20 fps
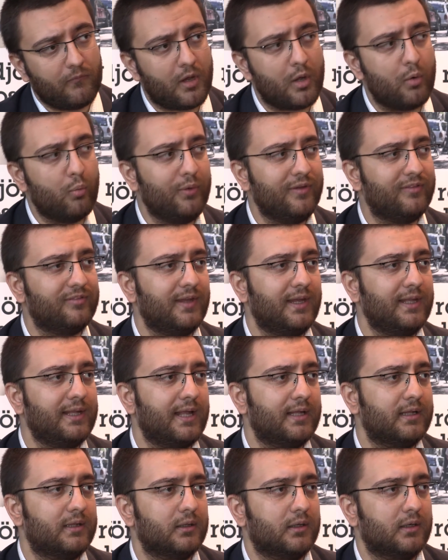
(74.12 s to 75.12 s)
we say
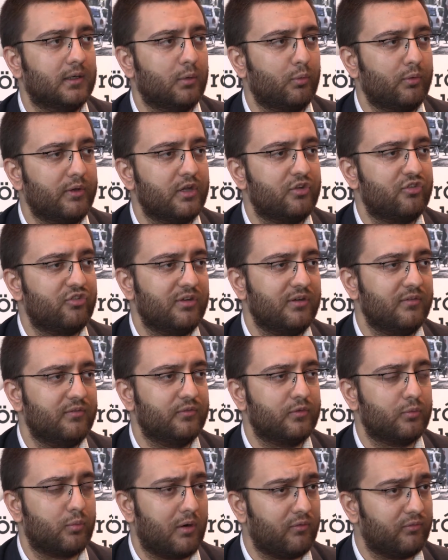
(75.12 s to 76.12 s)
that we
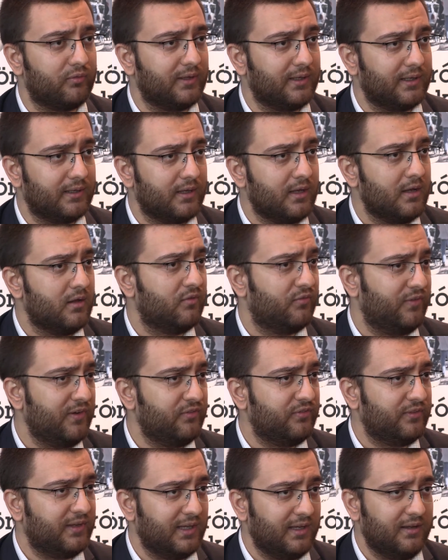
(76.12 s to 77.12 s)
achieved roughly
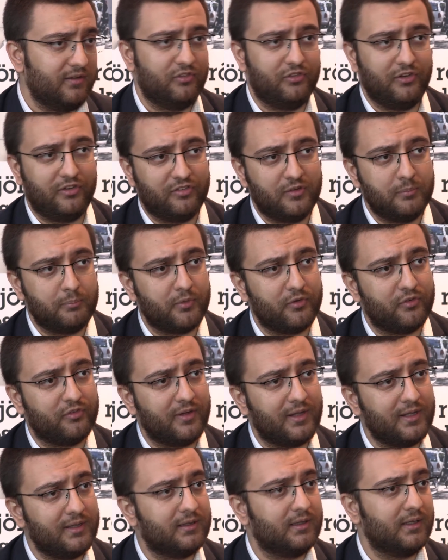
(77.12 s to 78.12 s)

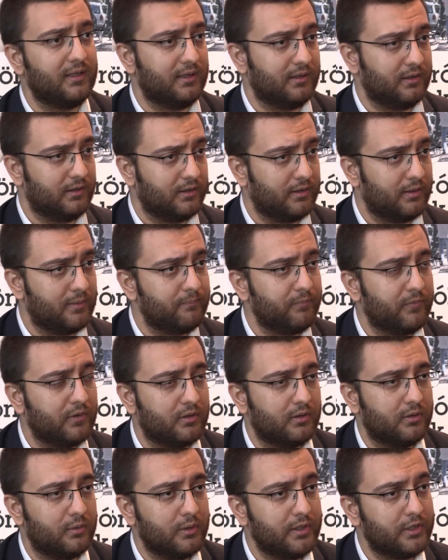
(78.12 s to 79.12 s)
50-60%
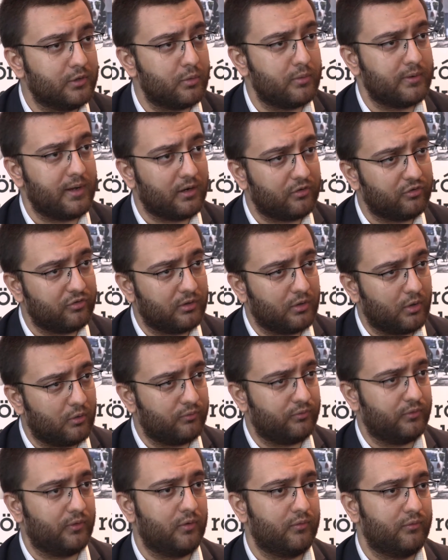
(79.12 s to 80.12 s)
in the reduction
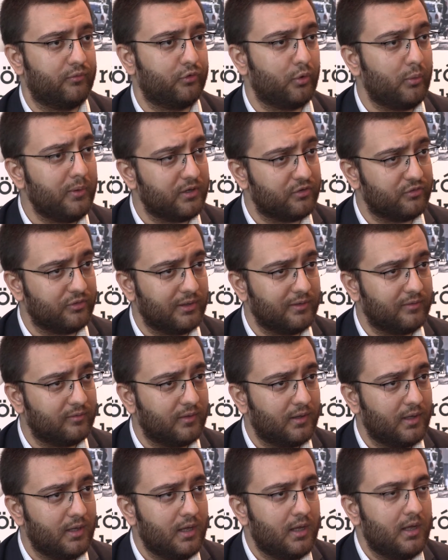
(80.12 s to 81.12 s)
of storage needs,
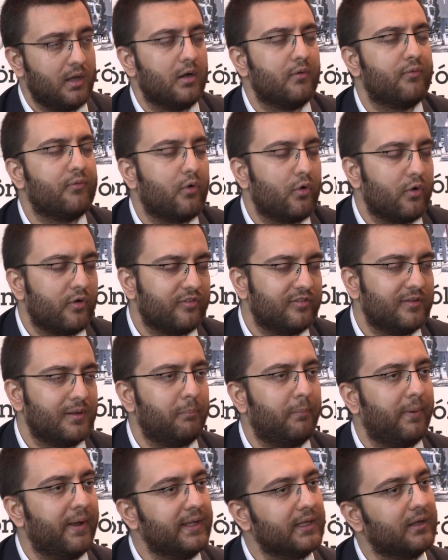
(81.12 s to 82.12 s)
of course,
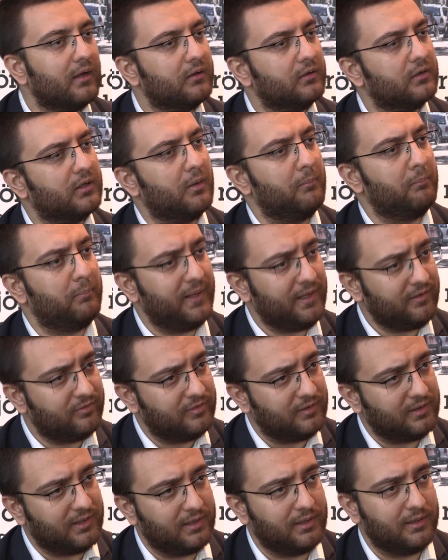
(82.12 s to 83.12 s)
depending on the
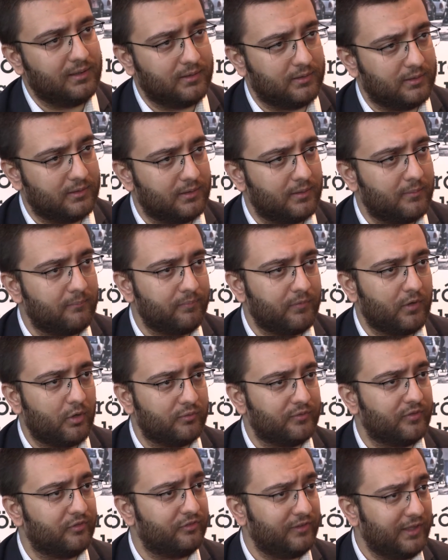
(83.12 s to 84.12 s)
complexity
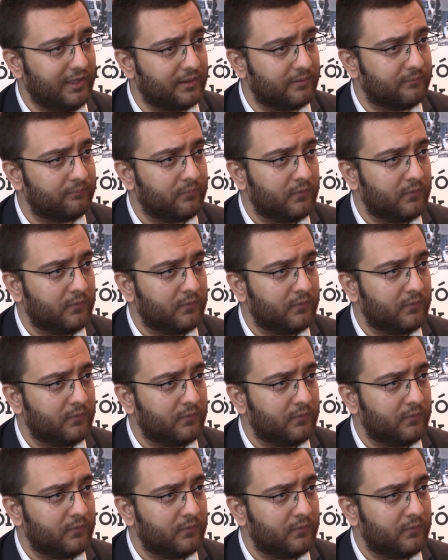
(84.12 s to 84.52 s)
of the scene.